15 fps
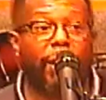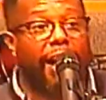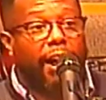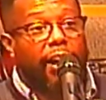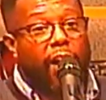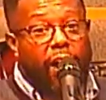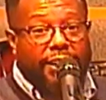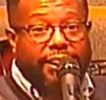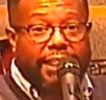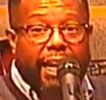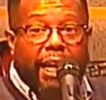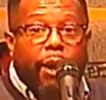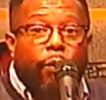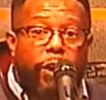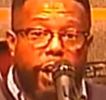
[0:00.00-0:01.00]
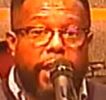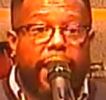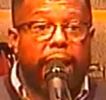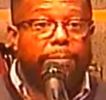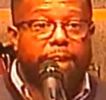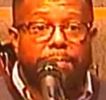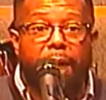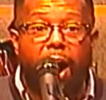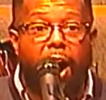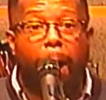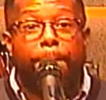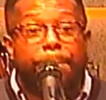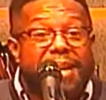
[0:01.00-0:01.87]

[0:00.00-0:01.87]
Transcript: the Lord say, when you get up tomorrow,